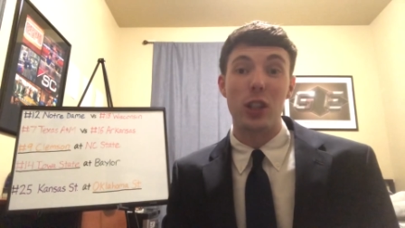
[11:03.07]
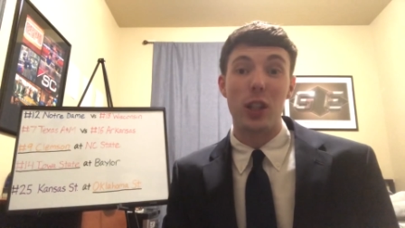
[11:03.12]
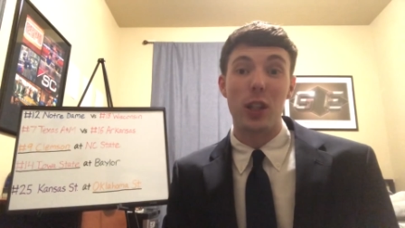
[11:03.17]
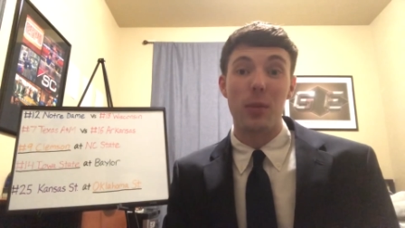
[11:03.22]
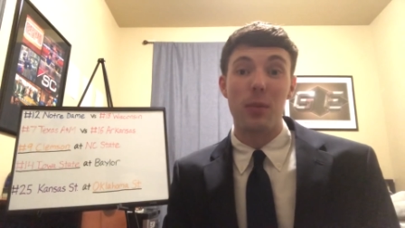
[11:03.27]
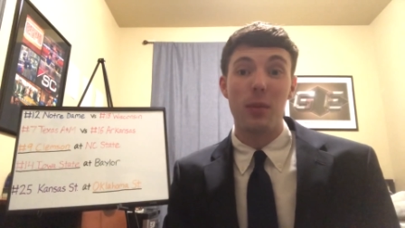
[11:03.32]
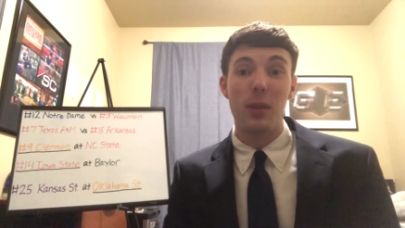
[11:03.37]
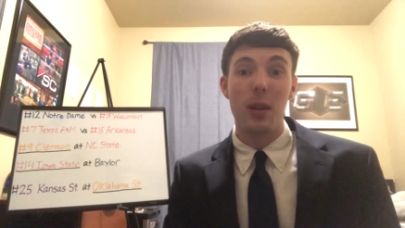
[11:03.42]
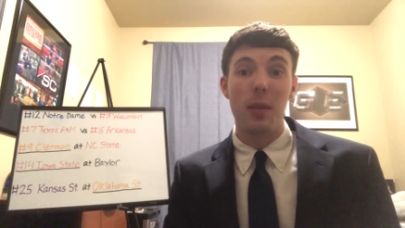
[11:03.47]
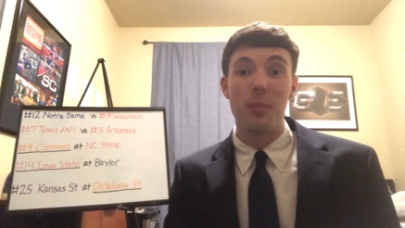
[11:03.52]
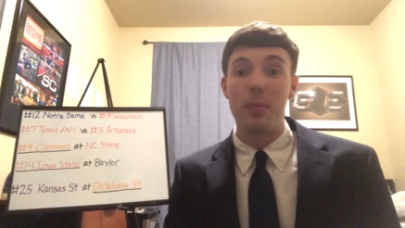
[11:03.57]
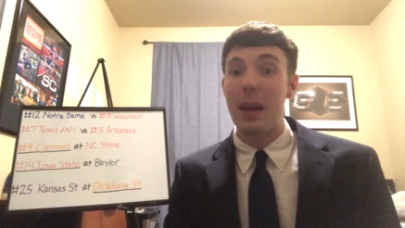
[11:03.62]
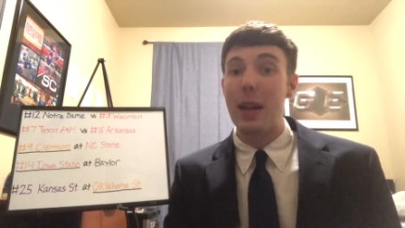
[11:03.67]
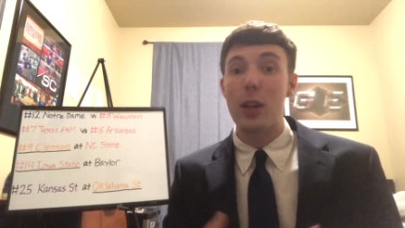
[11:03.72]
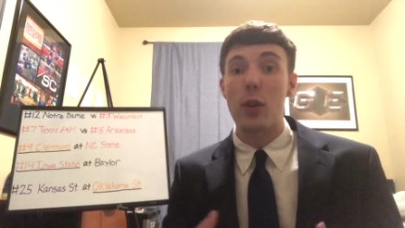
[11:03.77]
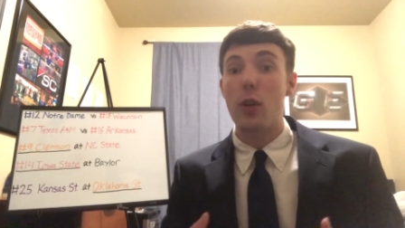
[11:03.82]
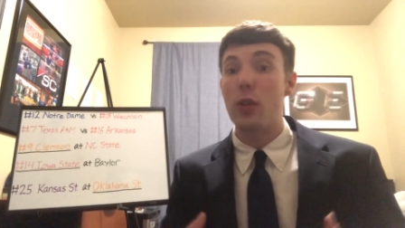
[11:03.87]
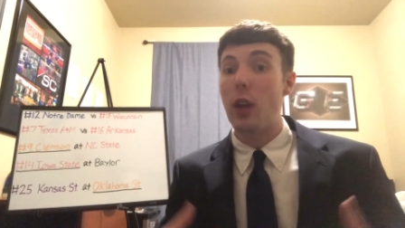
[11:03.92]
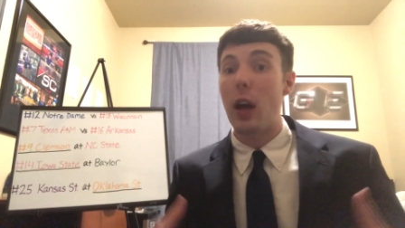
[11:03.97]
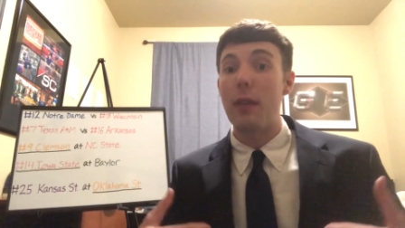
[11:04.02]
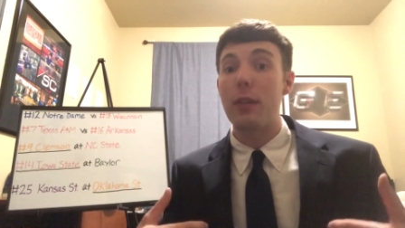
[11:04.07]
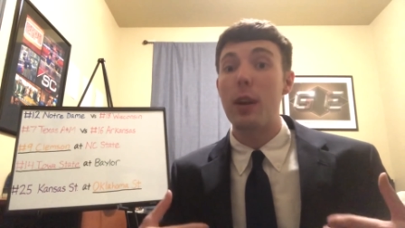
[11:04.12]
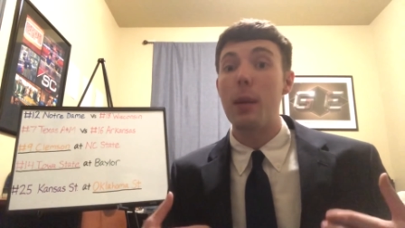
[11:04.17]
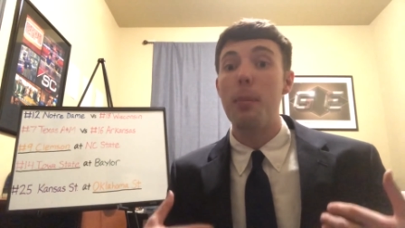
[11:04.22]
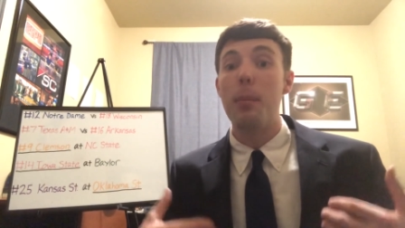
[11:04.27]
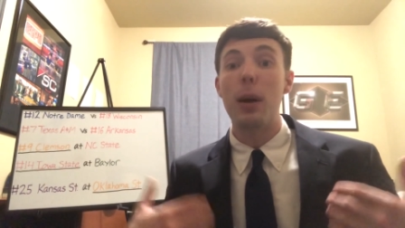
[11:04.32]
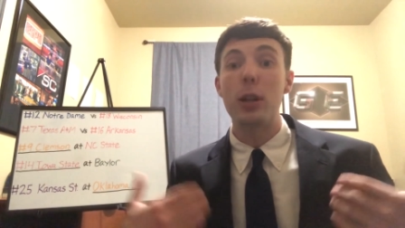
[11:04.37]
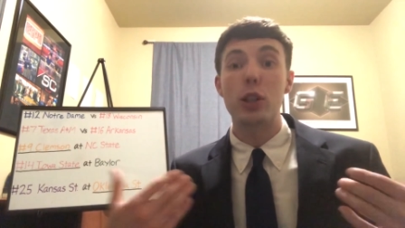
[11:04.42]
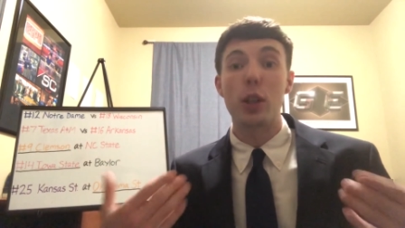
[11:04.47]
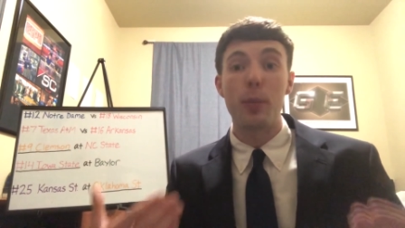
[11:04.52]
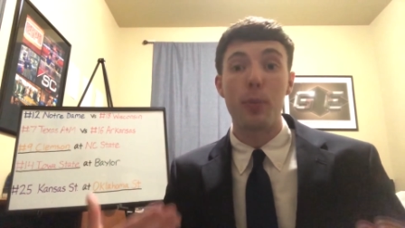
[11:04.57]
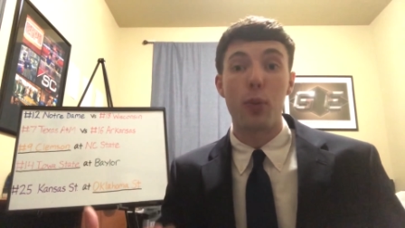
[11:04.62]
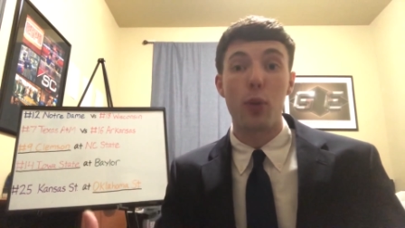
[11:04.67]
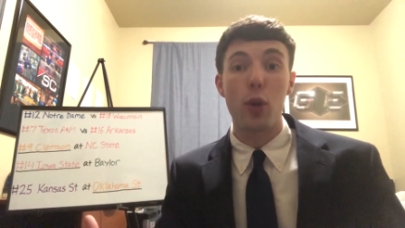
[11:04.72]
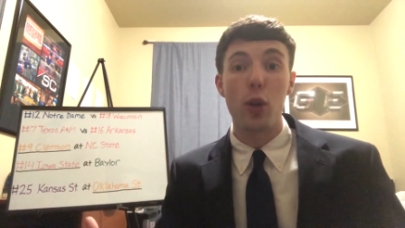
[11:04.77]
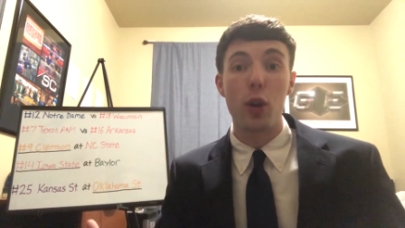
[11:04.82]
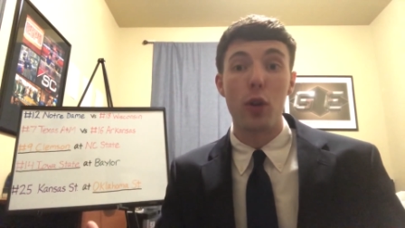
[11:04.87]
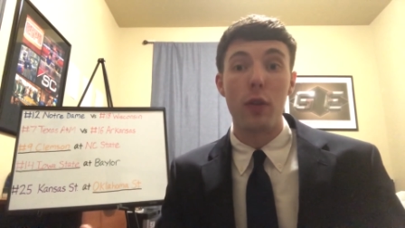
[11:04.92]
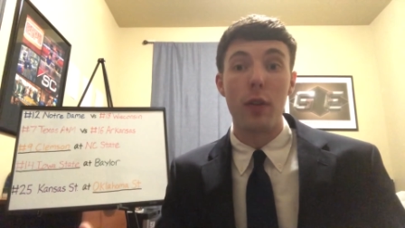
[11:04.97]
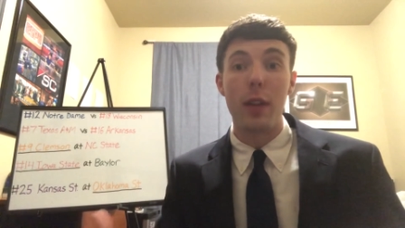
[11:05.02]
year. Baylor is obviously much
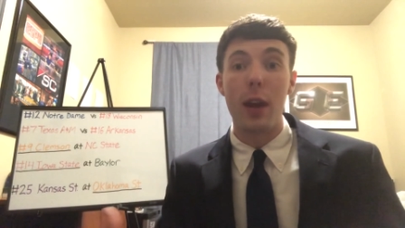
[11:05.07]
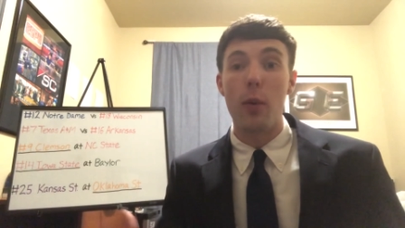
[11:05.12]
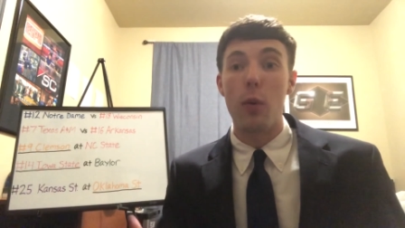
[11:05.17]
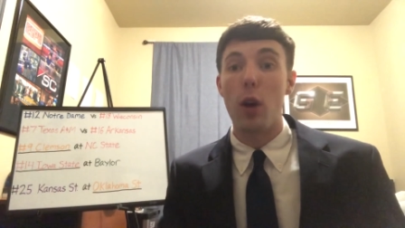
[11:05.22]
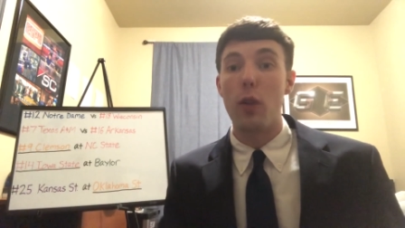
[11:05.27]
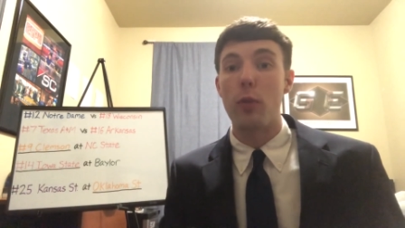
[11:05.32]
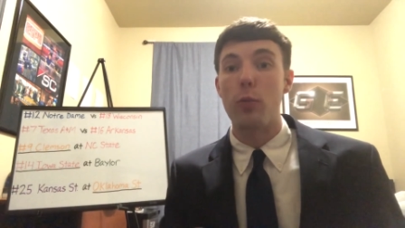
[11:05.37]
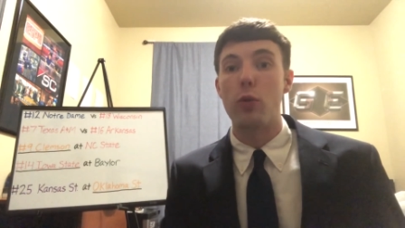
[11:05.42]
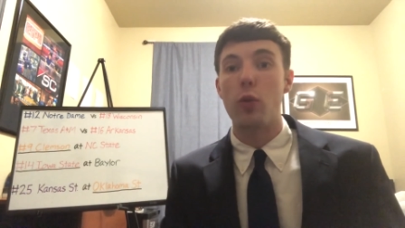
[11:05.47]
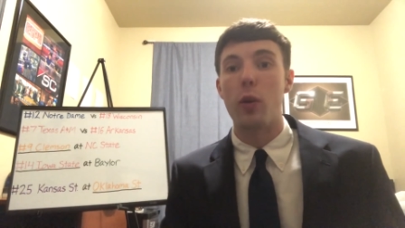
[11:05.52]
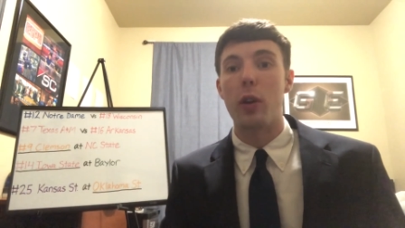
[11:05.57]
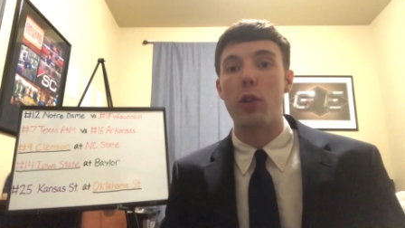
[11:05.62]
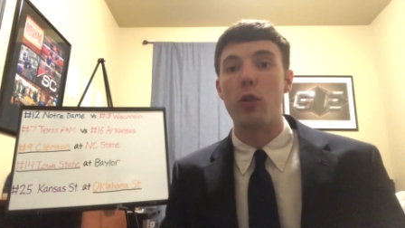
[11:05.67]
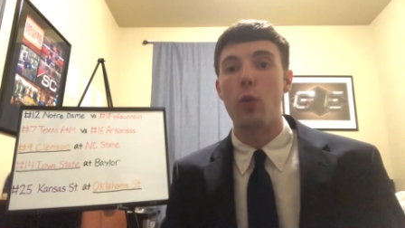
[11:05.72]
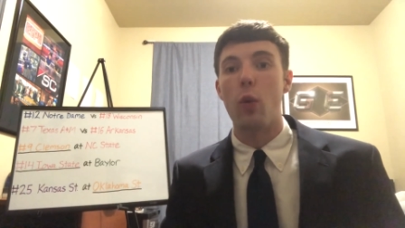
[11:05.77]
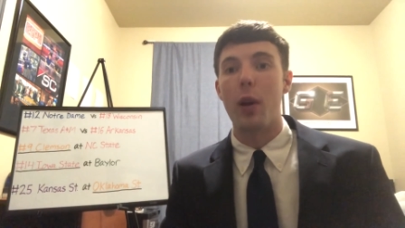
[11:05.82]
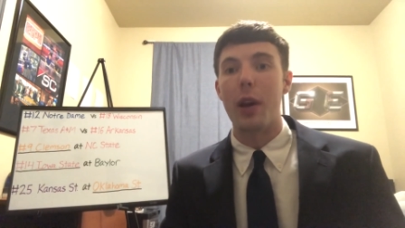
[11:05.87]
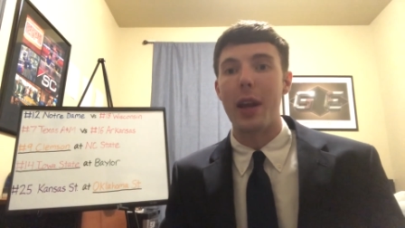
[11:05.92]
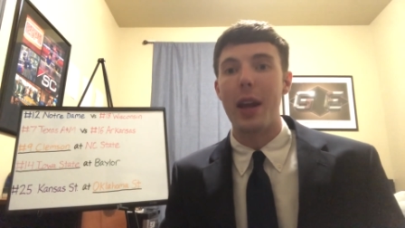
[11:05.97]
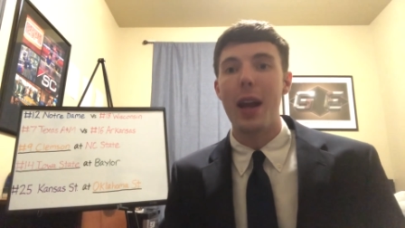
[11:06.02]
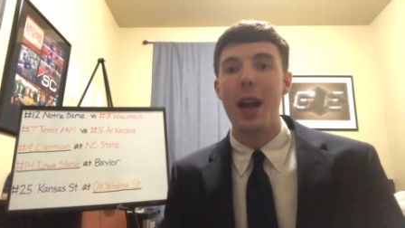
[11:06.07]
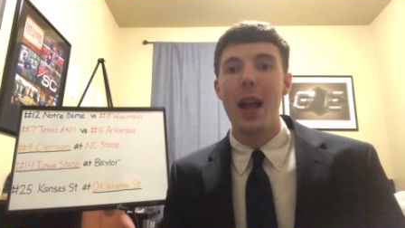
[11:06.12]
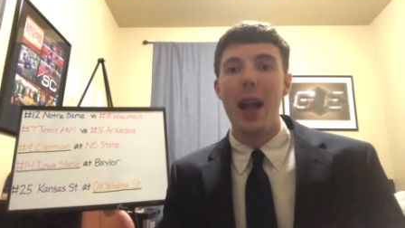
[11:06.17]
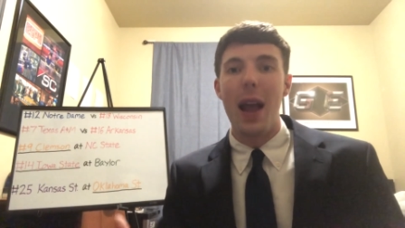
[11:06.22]
improved than they were from 2020,